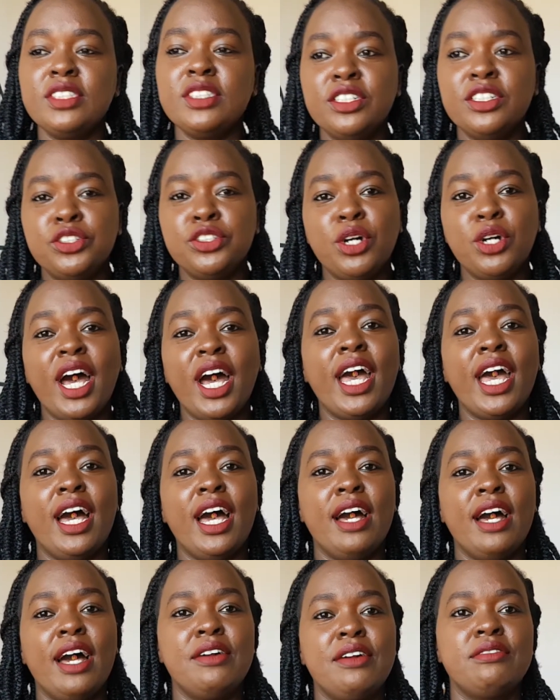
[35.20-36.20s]
So
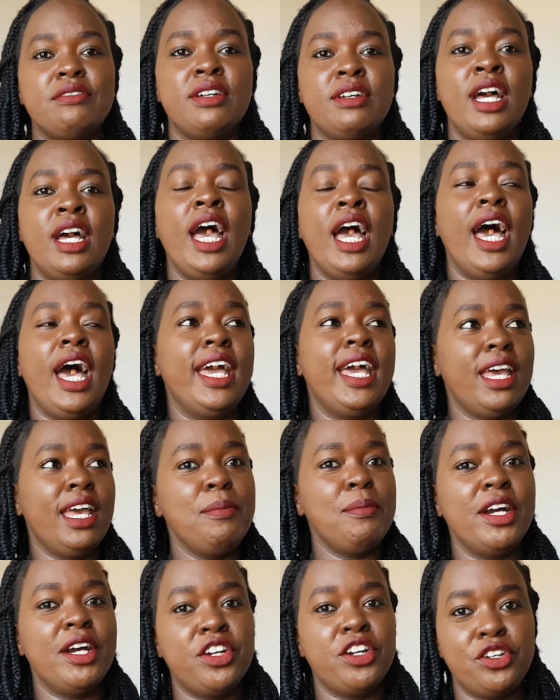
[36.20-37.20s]
I came
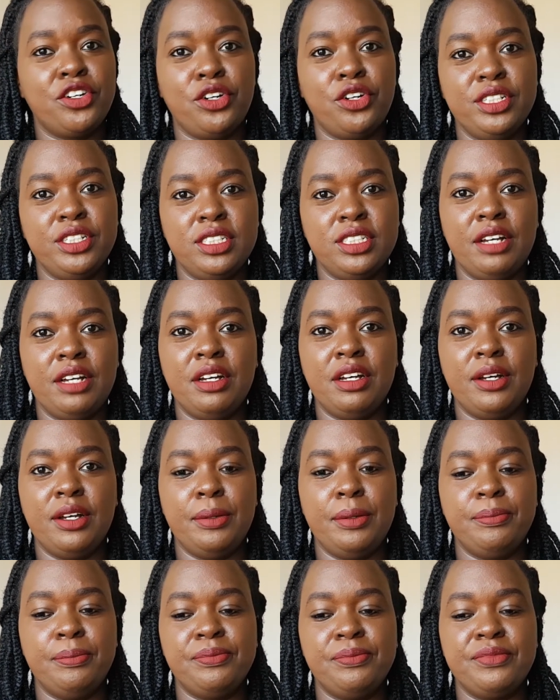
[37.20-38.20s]
across
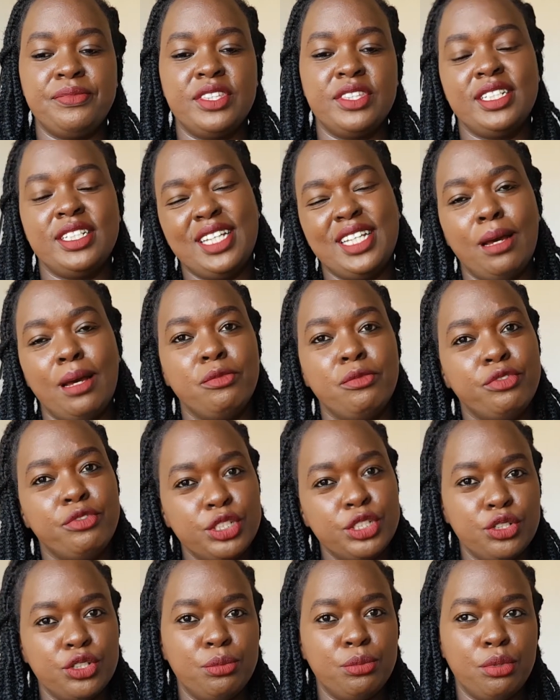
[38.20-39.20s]
the term
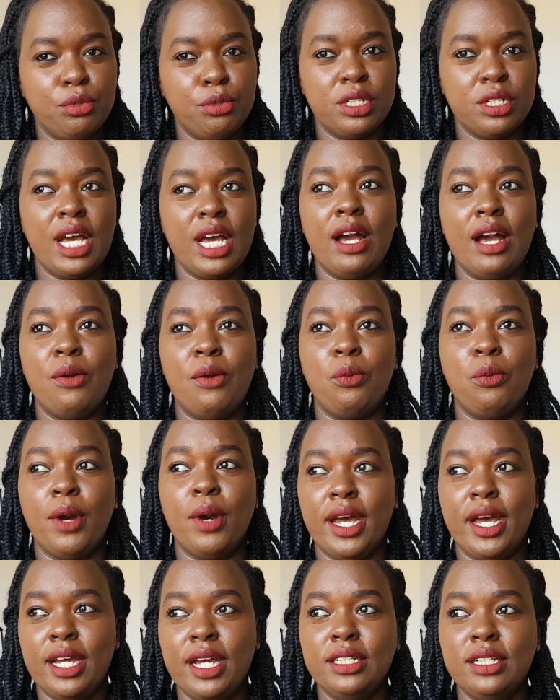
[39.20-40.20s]
vision board a
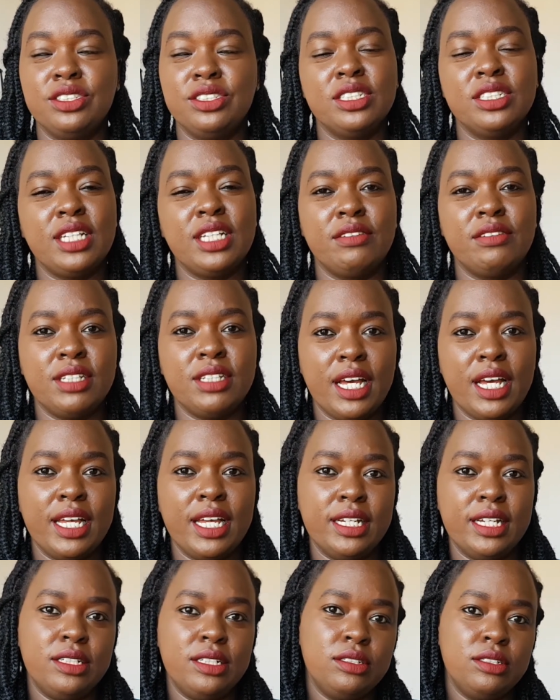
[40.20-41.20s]
while just after
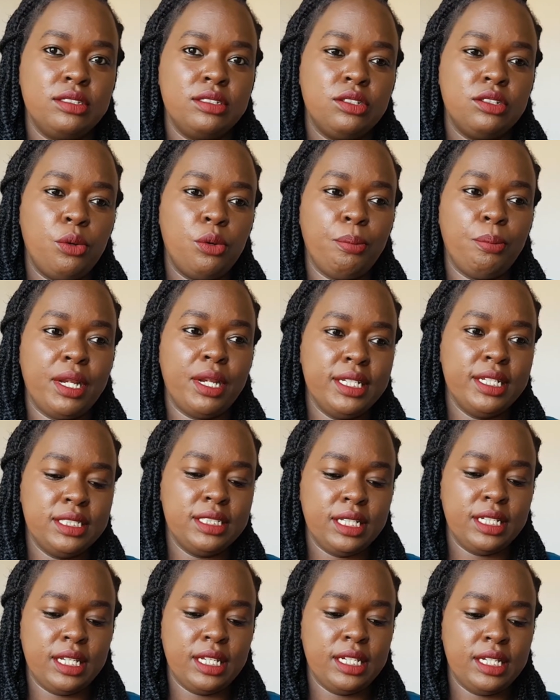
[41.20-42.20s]
I
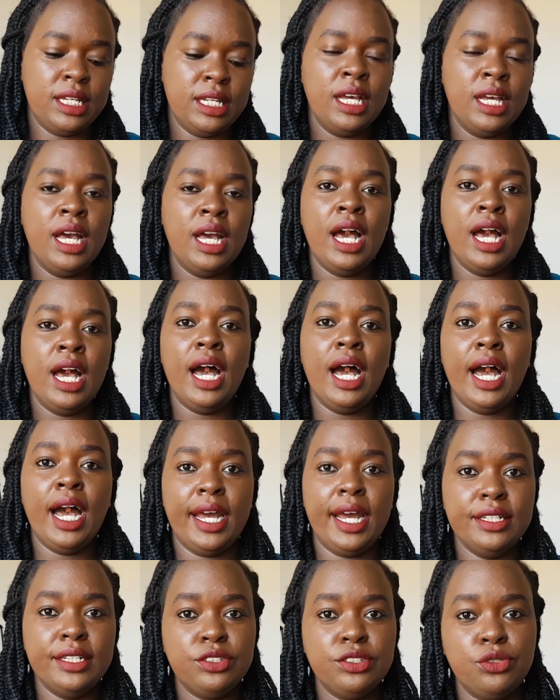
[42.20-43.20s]
completed high
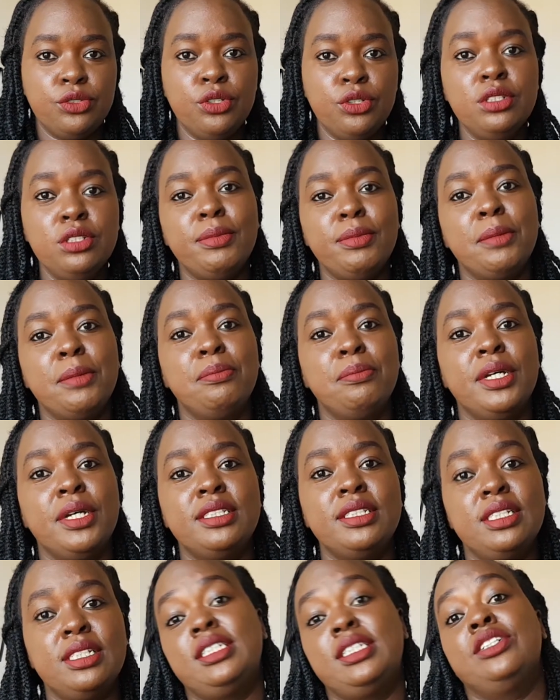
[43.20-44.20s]
school. My big
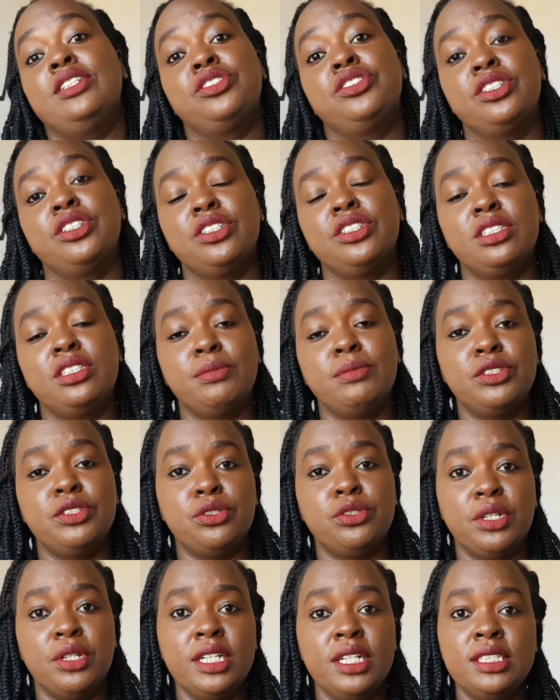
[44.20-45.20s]
sister introduced me to
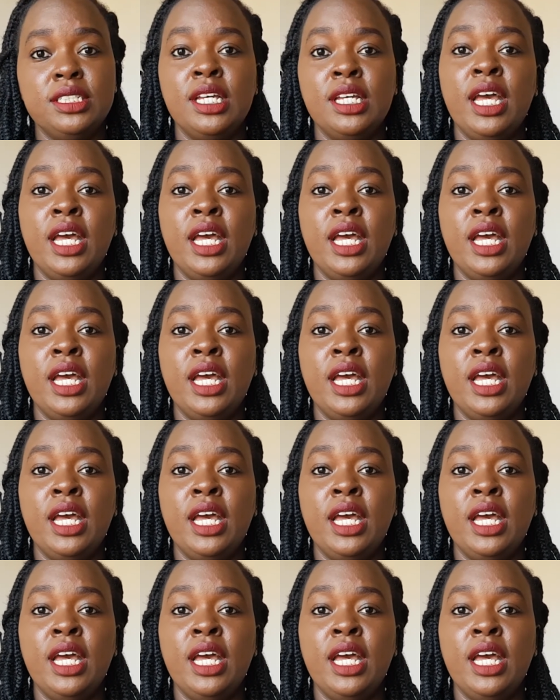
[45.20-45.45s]
it,